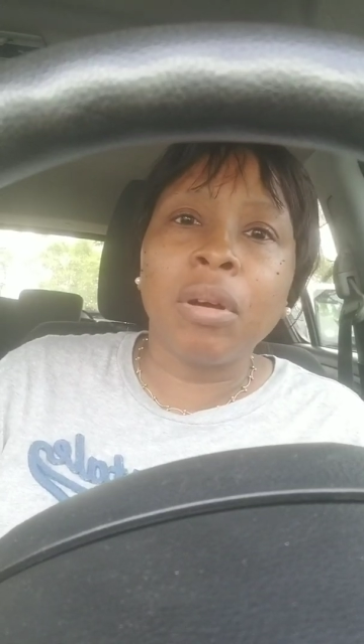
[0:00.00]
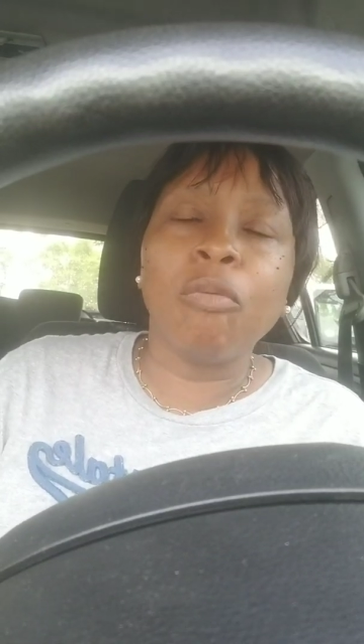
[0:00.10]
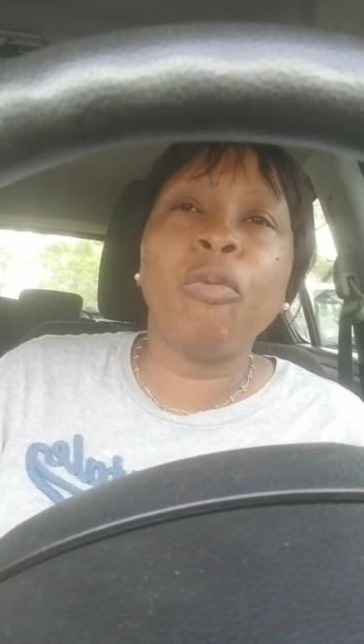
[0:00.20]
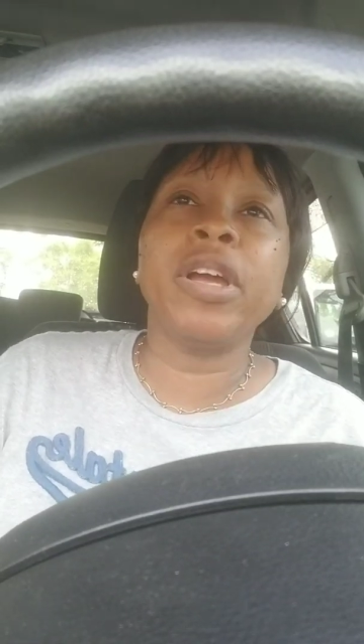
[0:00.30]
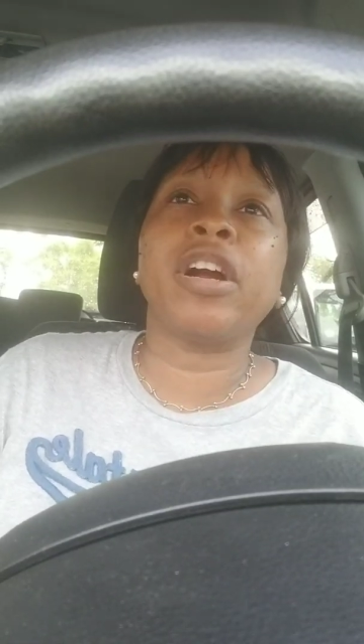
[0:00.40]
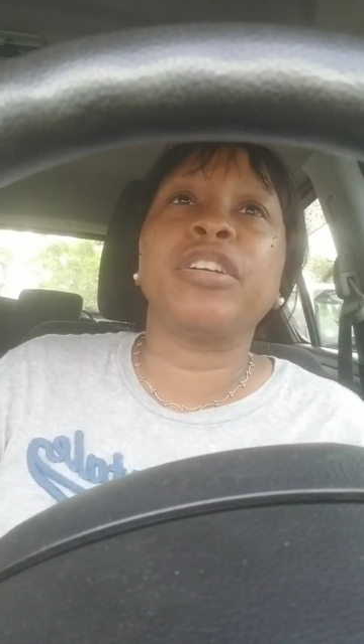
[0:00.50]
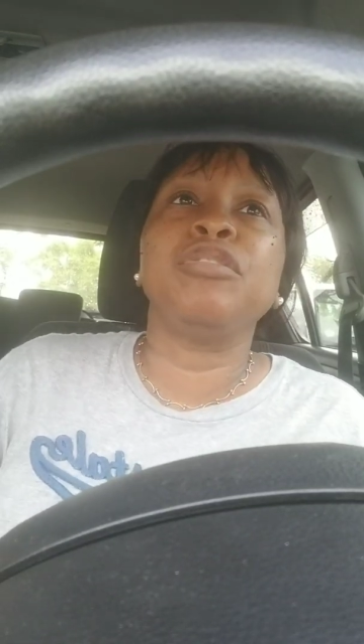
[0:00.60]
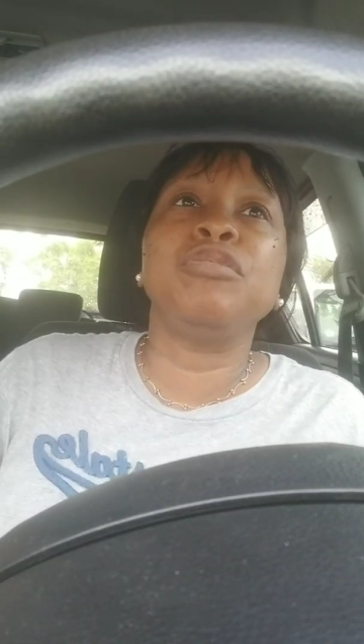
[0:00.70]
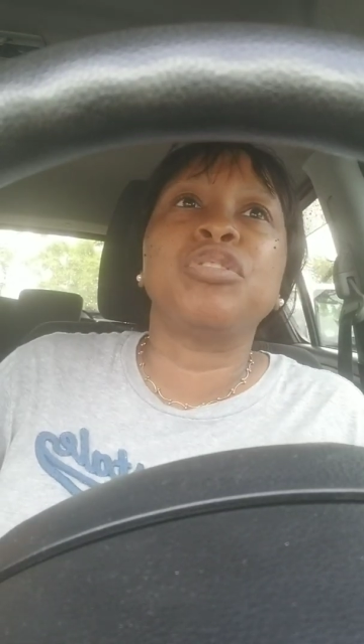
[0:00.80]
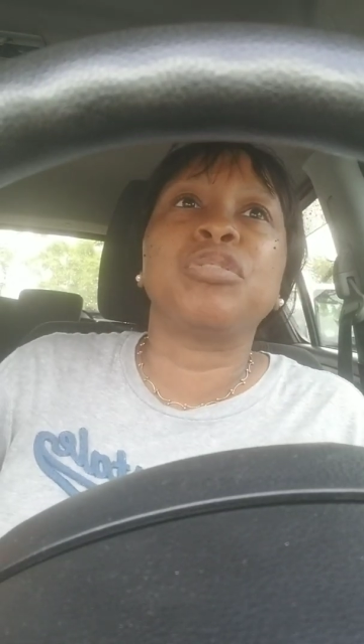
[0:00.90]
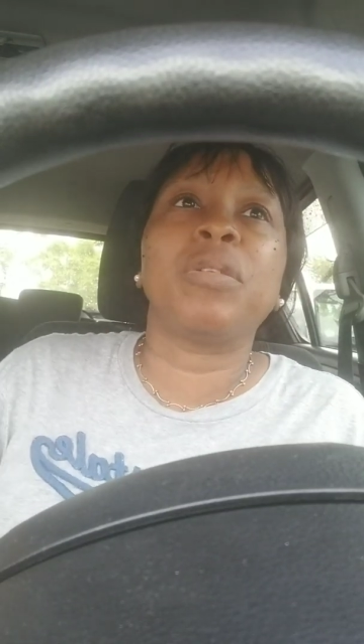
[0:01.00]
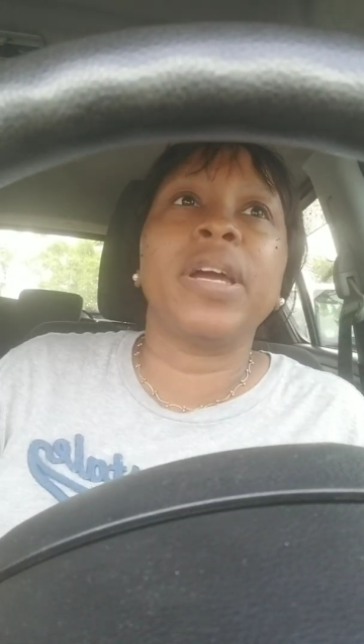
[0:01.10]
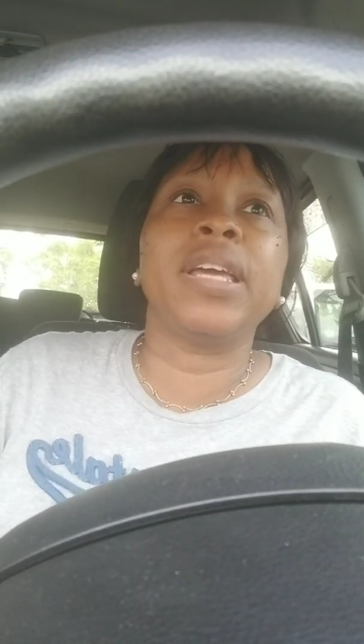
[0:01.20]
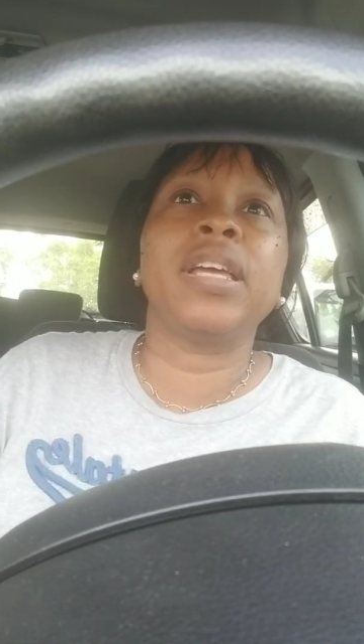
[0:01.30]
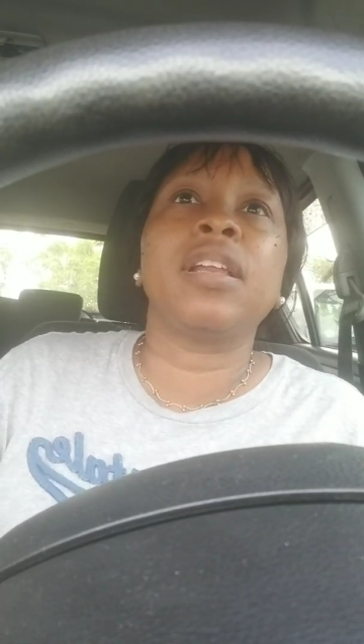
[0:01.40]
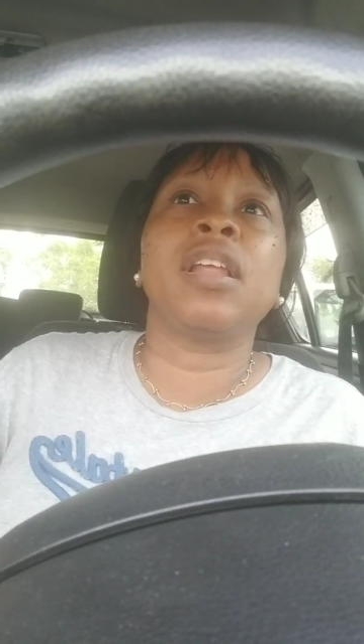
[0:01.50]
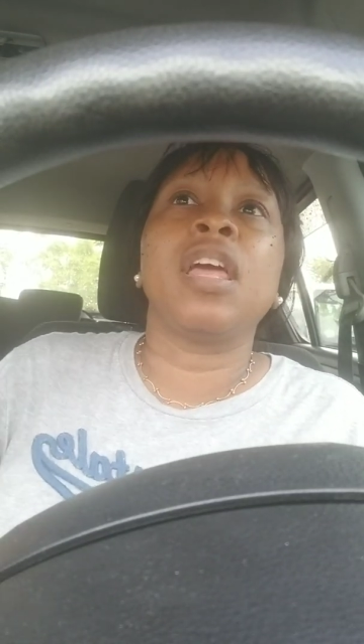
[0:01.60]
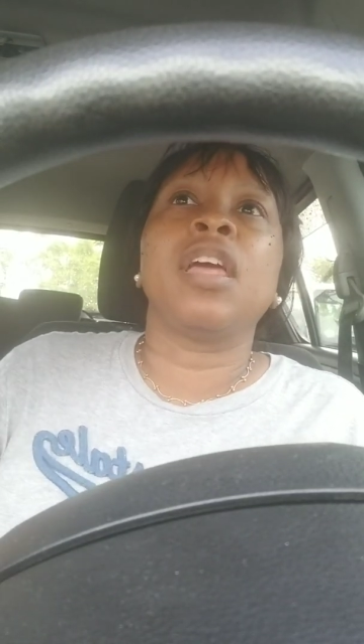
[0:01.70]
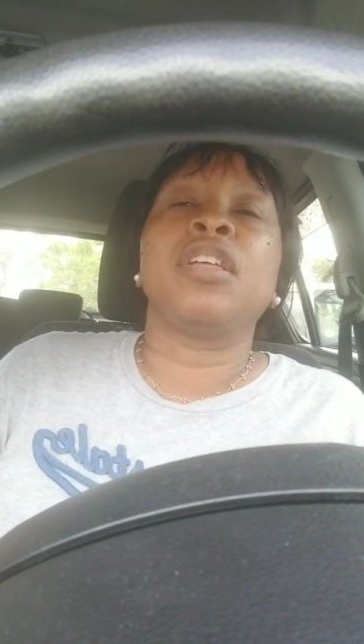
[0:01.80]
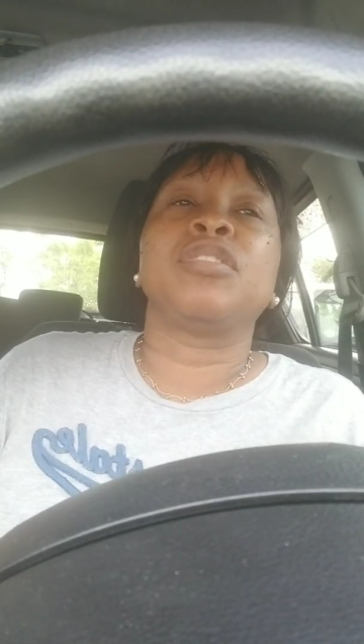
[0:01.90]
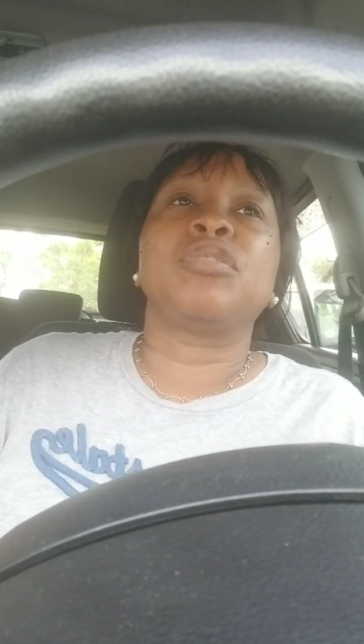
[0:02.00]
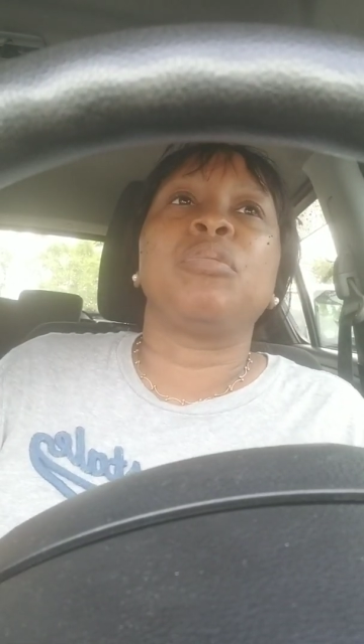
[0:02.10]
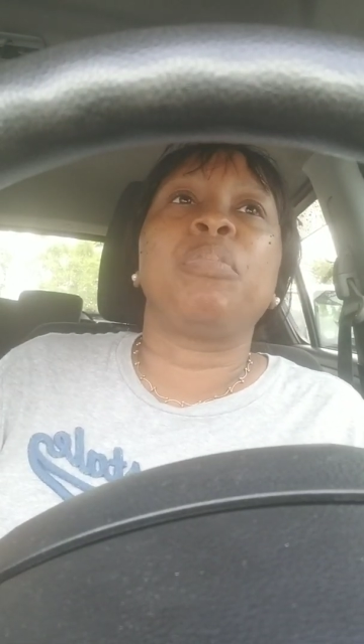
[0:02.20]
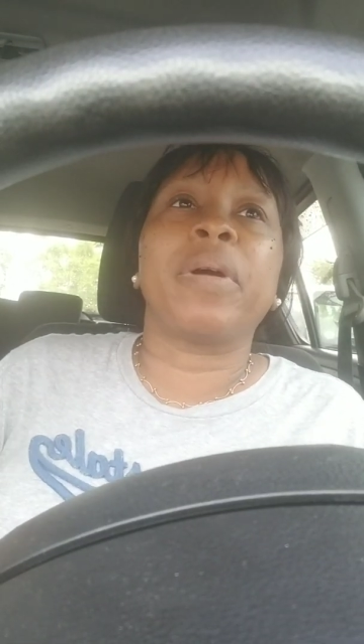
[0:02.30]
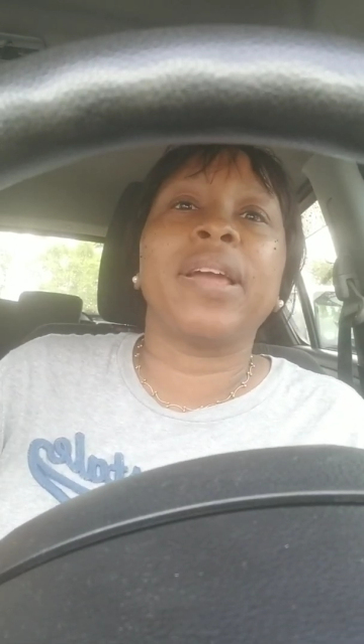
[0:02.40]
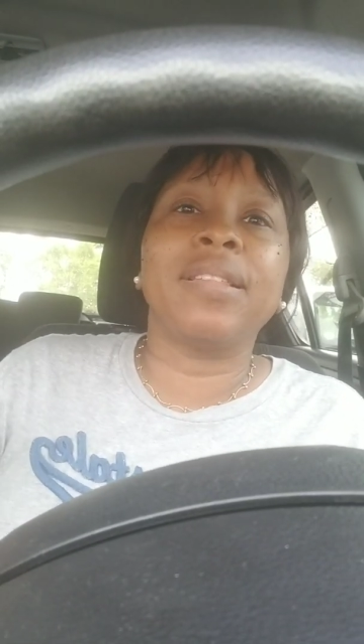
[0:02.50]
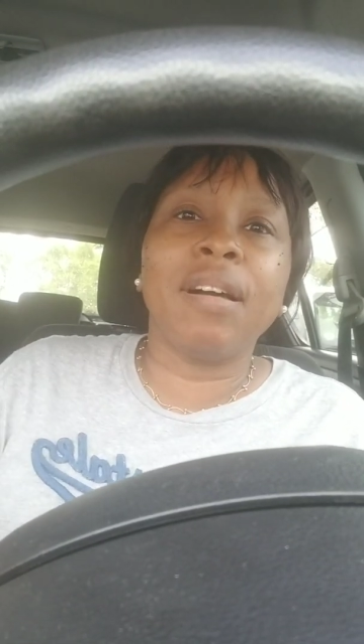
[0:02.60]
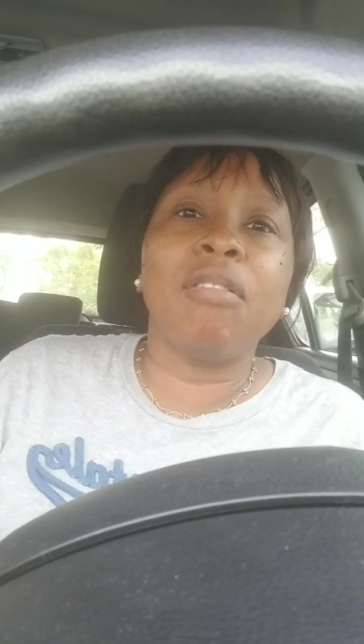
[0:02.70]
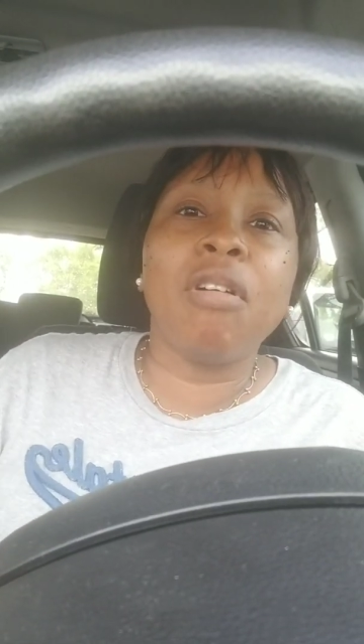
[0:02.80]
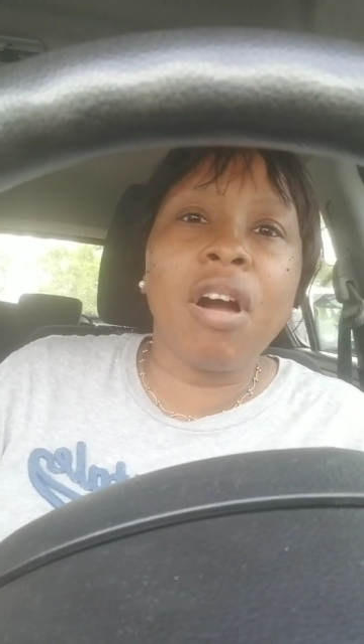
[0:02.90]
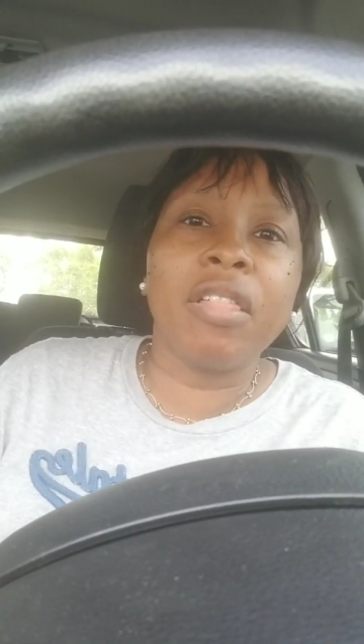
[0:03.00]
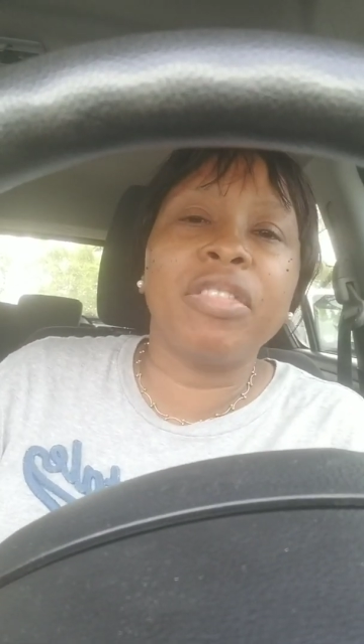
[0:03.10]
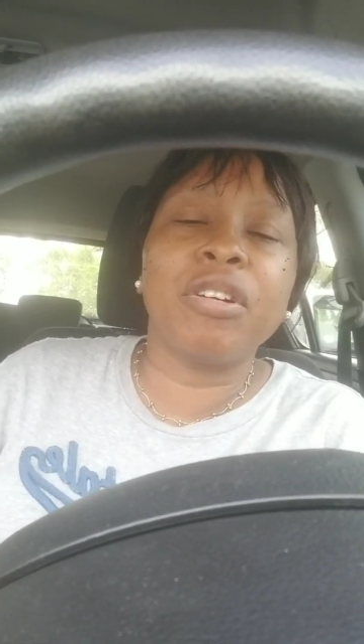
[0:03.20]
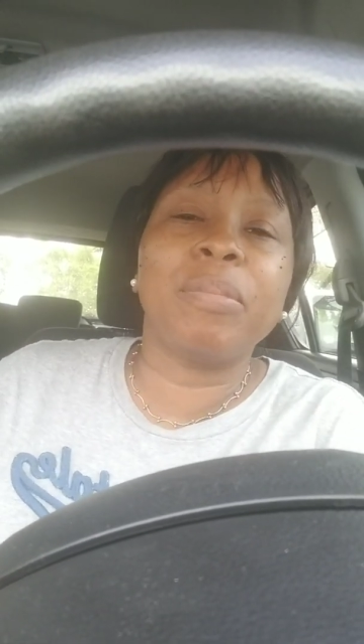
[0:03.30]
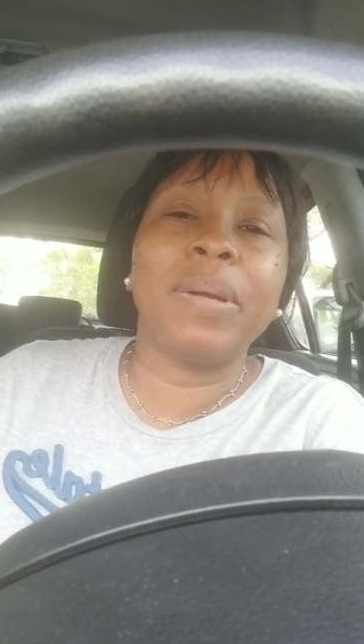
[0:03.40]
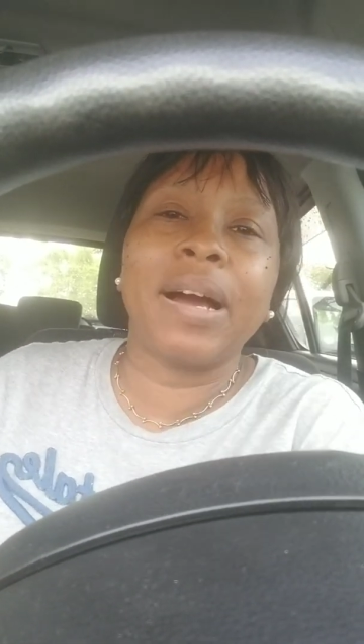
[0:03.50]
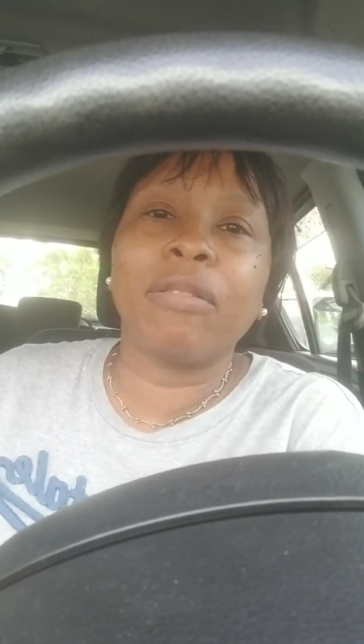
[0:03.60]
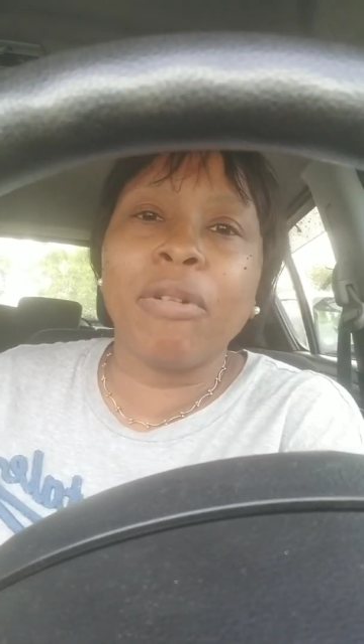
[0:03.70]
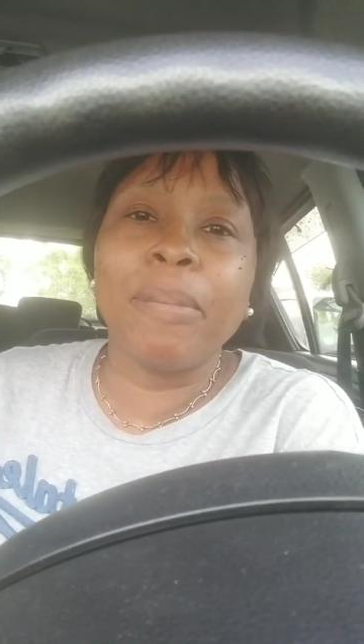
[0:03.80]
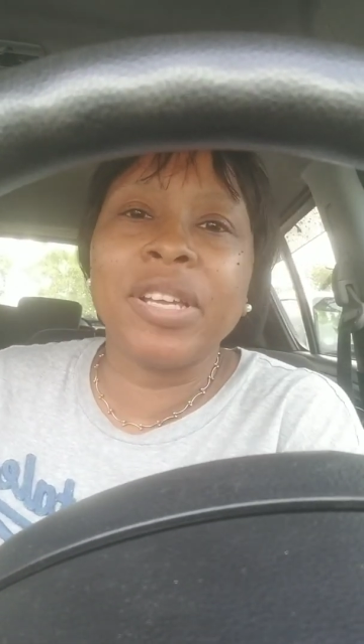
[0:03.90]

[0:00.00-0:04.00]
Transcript: Why are you trying to bring down other black women